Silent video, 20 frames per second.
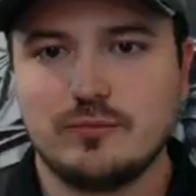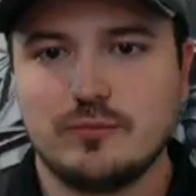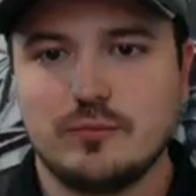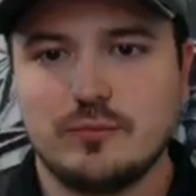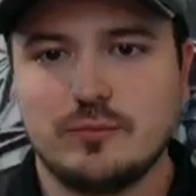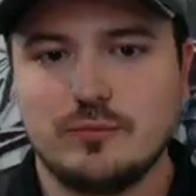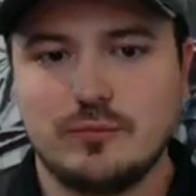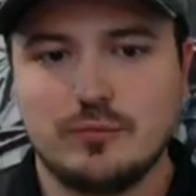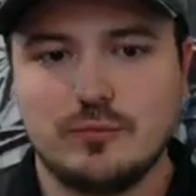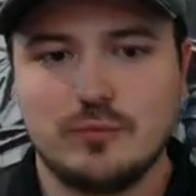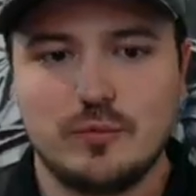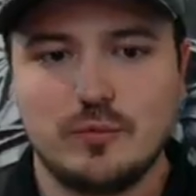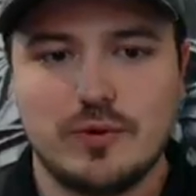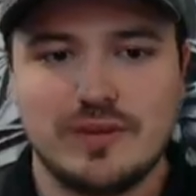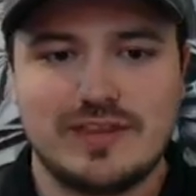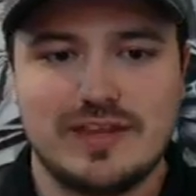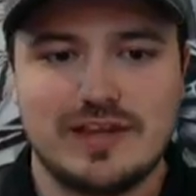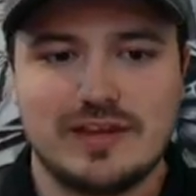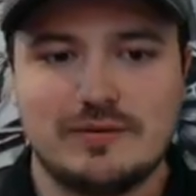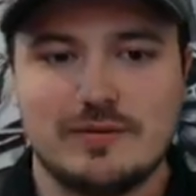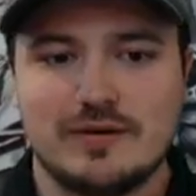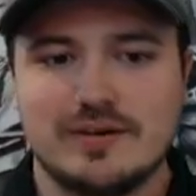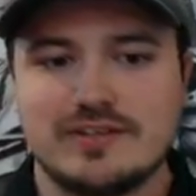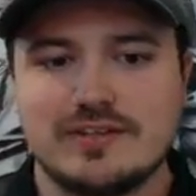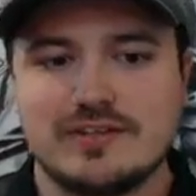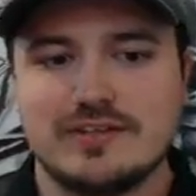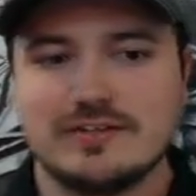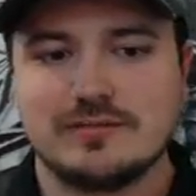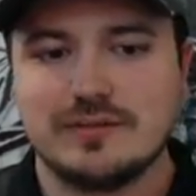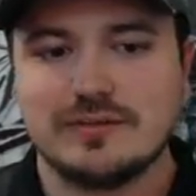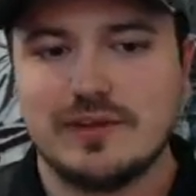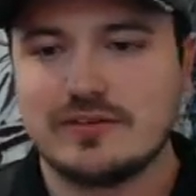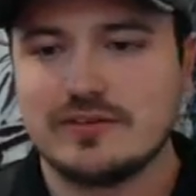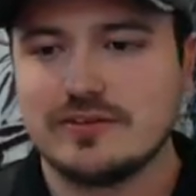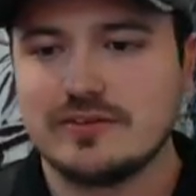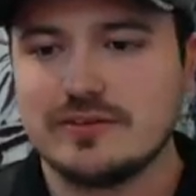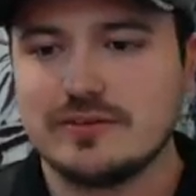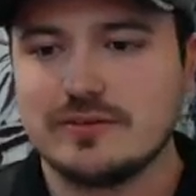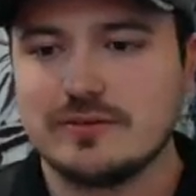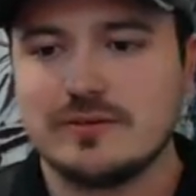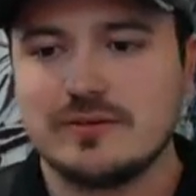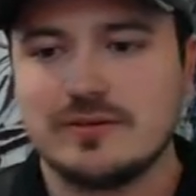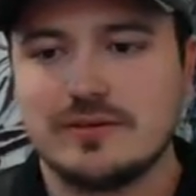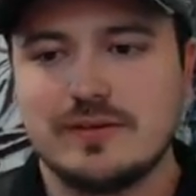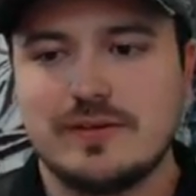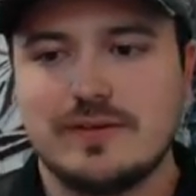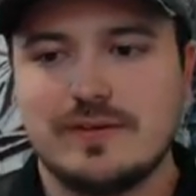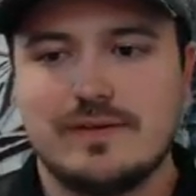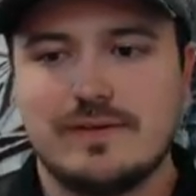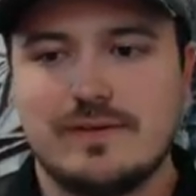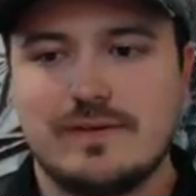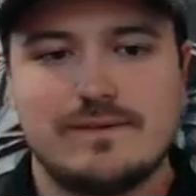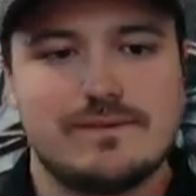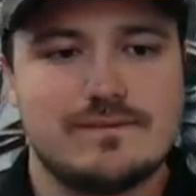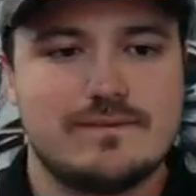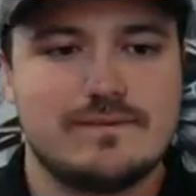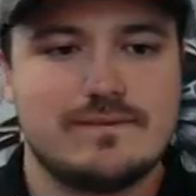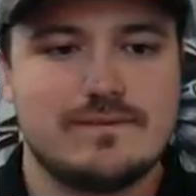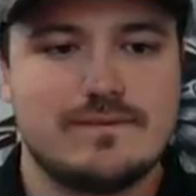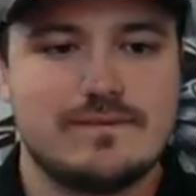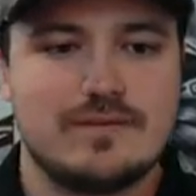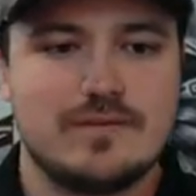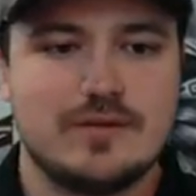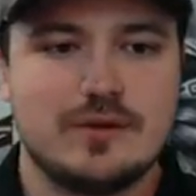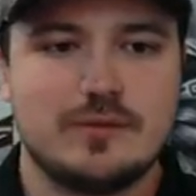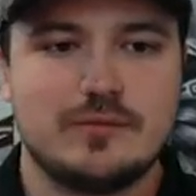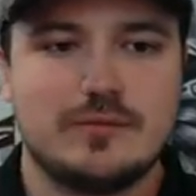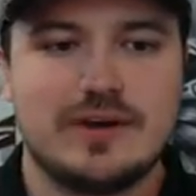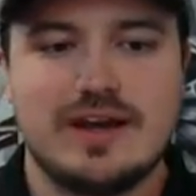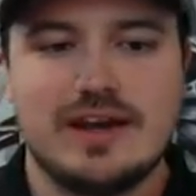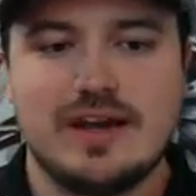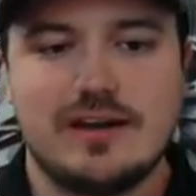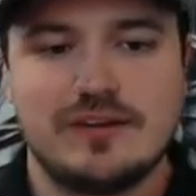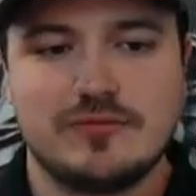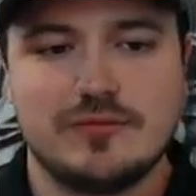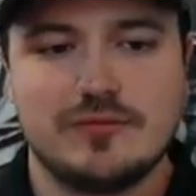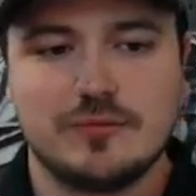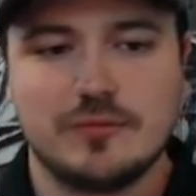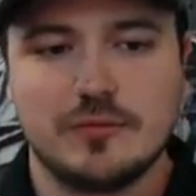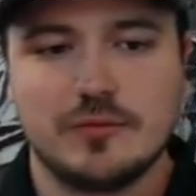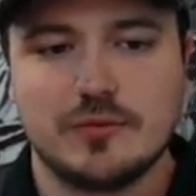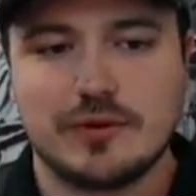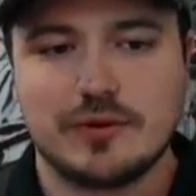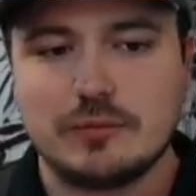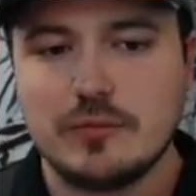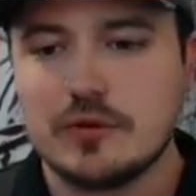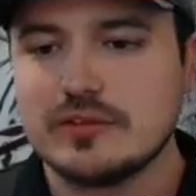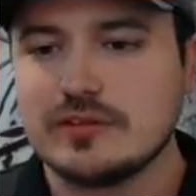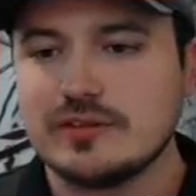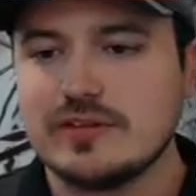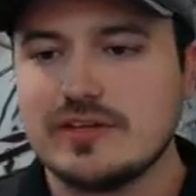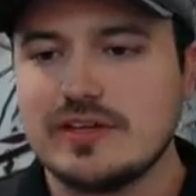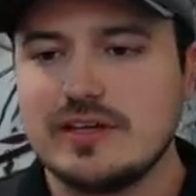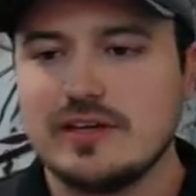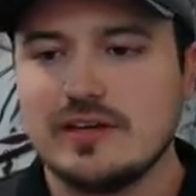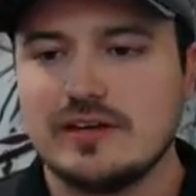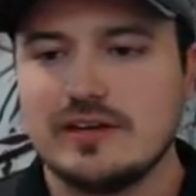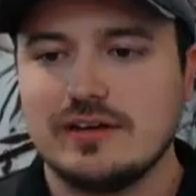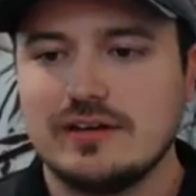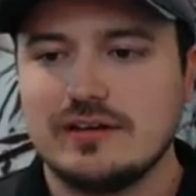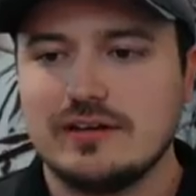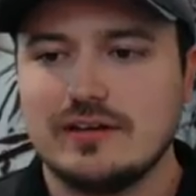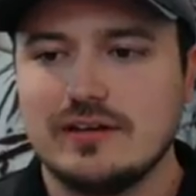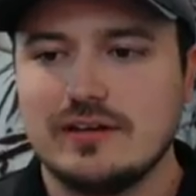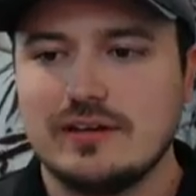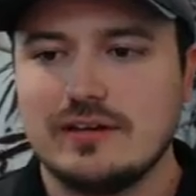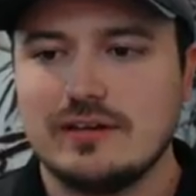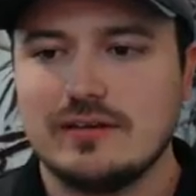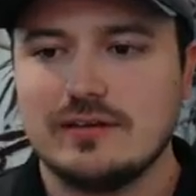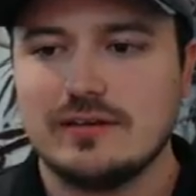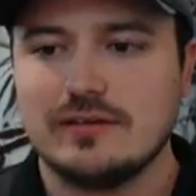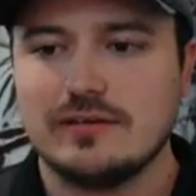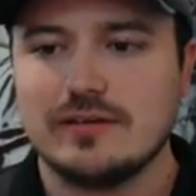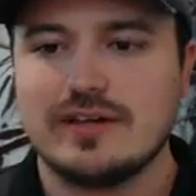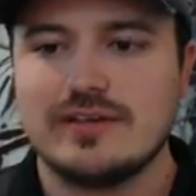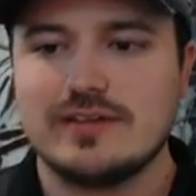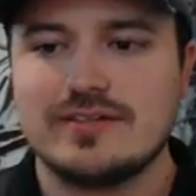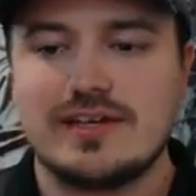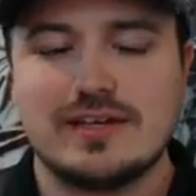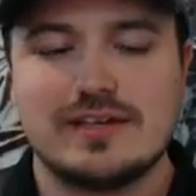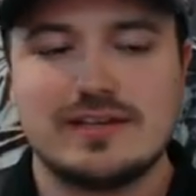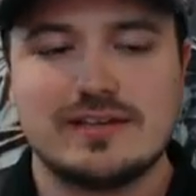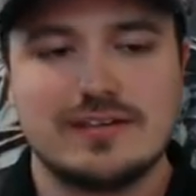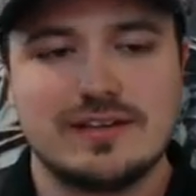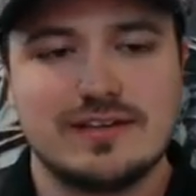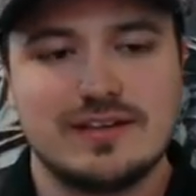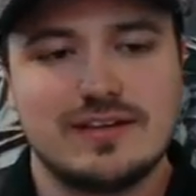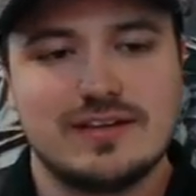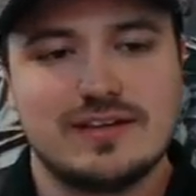what that question is in relation to. Right now I've been working mostly on the guild content,